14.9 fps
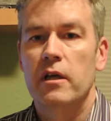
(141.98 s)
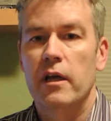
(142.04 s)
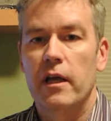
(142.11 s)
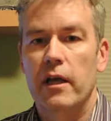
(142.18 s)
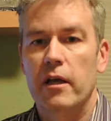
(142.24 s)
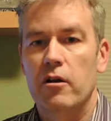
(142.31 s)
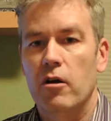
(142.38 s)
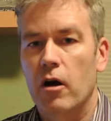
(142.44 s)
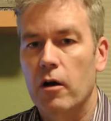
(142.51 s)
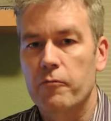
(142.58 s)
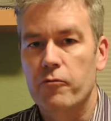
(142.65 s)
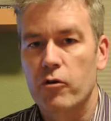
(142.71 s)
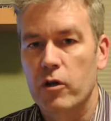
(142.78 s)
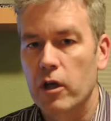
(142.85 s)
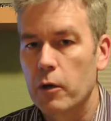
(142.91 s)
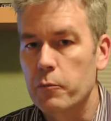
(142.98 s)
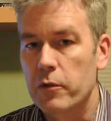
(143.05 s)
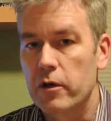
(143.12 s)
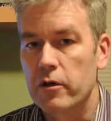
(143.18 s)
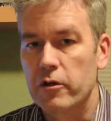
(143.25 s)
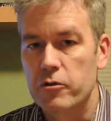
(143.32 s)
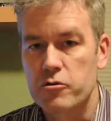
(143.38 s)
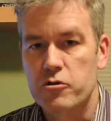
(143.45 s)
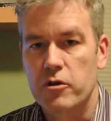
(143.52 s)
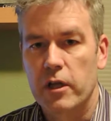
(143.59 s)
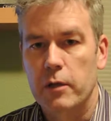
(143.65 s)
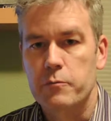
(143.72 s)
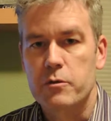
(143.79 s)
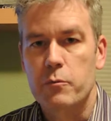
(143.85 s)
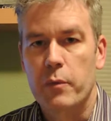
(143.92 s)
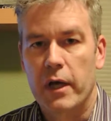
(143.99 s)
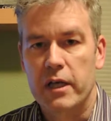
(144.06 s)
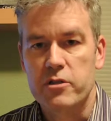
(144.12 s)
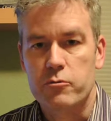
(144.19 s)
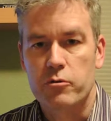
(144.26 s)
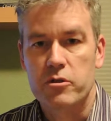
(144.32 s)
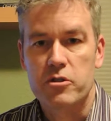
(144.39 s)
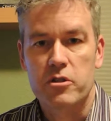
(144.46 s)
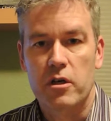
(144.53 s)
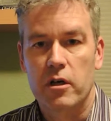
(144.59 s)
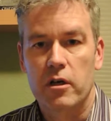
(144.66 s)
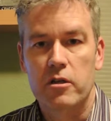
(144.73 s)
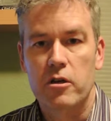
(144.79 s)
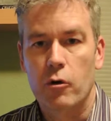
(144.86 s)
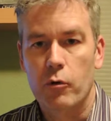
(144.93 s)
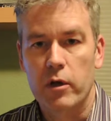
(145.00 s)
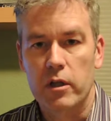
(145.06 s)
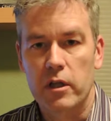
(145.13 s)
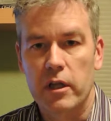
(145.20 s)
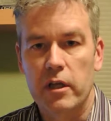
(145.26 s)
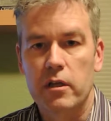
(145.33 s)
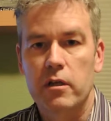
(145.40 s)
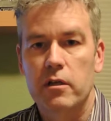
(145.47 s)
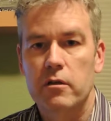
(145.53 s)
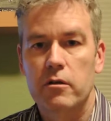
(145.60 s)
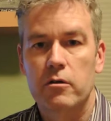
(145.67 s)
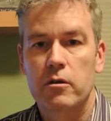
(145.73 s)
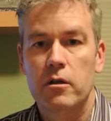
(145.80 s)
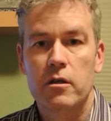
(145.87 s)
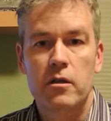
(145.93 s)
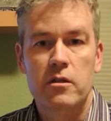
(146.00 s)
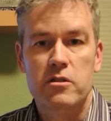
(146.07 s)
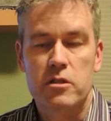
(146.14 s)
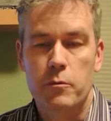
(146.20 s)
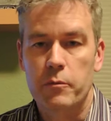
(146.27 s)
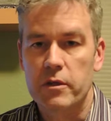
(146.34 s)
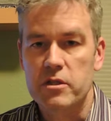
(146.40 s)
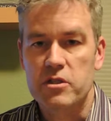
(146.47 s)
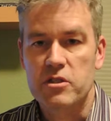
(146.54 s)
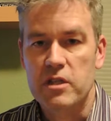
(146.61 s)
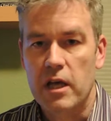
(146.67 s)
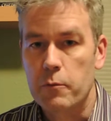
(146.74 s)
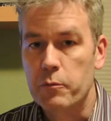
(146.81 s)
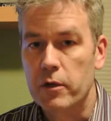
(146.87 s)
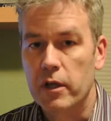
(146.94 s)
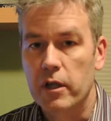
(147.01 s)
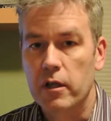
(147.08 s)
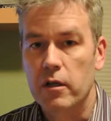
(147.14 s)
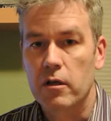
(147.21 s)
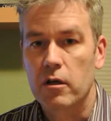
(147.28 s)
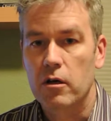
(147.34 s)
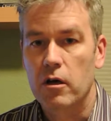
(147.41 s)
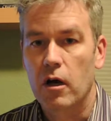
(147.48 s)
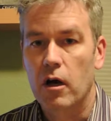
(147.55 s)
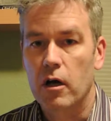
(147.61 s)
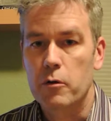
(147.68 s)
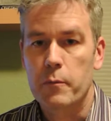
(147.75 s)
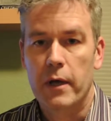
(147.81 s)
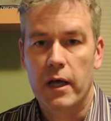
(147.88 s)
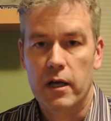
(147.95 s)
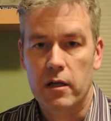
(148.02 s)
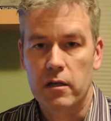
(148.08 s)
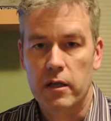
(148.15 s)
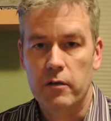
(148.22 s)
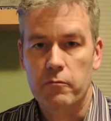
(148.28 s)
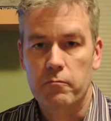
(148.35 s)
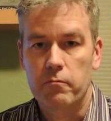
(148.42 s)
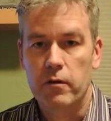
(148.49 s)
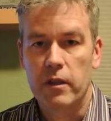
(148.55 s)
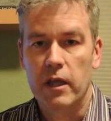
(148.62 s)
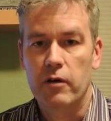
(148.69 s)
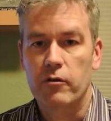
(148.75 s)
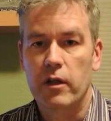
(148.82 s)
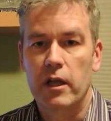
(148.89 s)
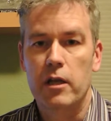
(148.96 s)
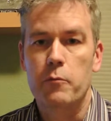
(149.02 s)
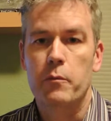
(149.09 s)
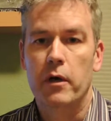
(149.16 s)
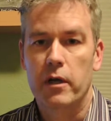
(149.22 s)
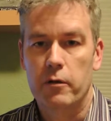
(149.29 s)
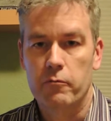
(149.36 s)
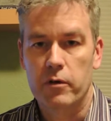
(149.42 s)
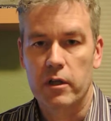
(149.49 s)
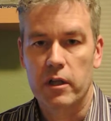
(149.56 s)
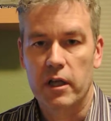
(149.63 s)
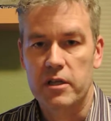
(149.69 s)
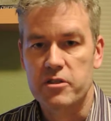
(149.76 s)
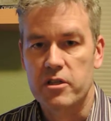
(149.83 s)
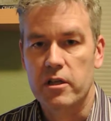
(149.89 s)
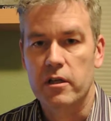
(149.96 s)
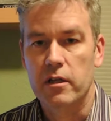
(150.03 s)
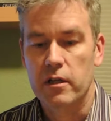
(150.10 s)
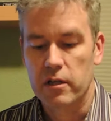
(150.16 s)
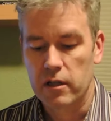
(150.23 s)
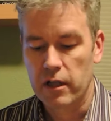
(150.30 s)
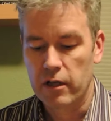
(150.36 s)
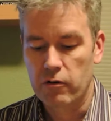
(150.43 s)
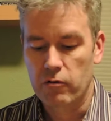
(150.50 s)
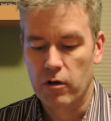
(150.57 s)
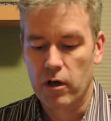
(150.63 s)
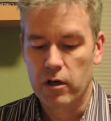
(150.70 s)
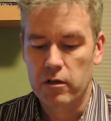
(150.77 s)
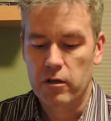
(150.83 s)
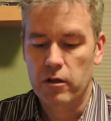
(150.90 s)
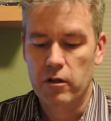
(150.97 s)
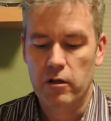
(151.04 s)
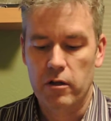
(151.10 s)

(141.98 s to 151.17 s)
and offering up their usernames and passwords unknowingly. Some of this is happening automatically without anybody realizing, and later on